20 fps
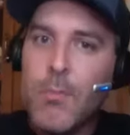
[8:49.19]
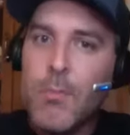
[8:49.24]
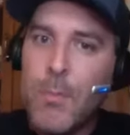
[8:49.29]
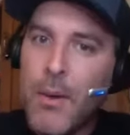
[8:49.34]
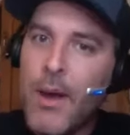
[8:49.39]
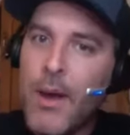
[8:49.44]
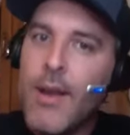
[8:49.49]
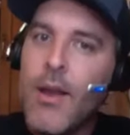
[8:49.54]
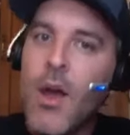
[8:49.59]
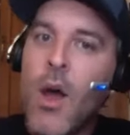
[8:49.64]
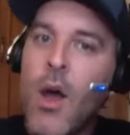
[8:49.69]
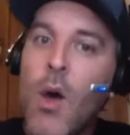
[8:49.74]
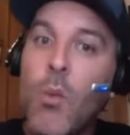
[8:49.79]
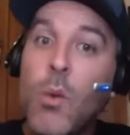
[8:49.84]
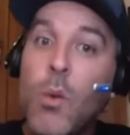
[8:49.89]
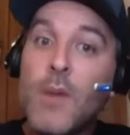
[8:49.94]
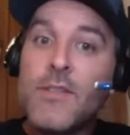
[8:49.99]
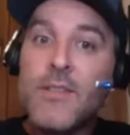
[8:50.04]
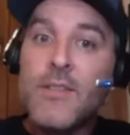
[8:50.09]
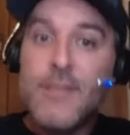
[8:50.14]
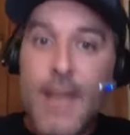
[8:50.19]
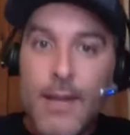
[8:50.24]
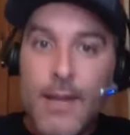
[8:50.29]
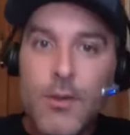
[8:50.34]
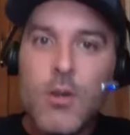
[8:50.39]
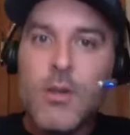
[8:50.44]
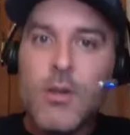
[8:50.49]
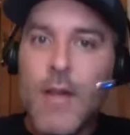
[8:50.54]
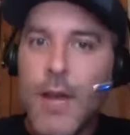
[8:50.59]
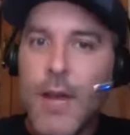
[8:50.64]
But what does that look
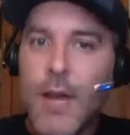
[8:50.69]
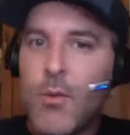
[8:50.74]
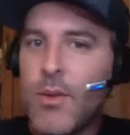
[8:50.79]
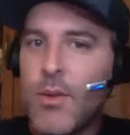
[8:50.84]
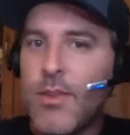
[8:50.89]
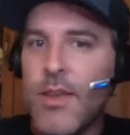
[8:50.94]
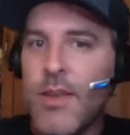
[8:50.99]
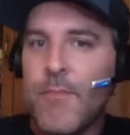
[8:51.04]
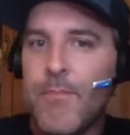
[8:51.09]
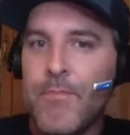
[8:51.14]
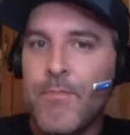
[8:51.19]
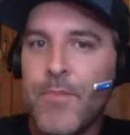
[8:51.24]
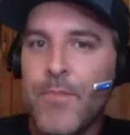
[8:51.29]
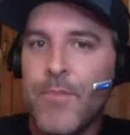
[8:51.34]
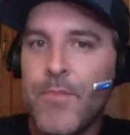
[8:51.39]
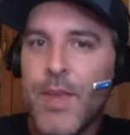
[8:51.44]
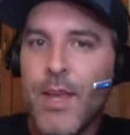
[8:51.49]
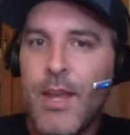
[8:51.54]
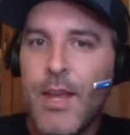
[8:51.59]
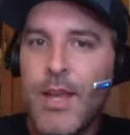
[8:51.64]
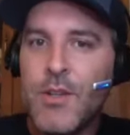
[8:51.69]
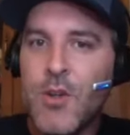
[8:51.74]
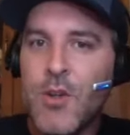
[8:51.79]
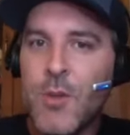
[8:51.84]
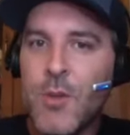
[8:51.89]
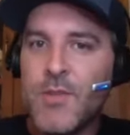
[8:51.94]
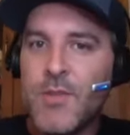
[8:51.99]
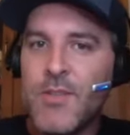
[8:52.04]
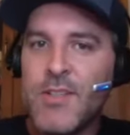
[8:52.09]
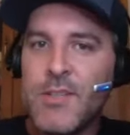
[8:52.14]
like with him in terms
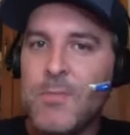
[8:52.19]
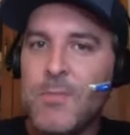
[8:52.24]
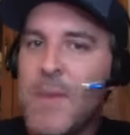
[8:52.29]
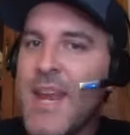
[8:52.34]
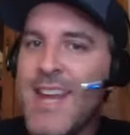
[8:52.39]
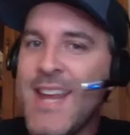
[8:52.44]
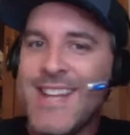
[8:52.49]
of his speed?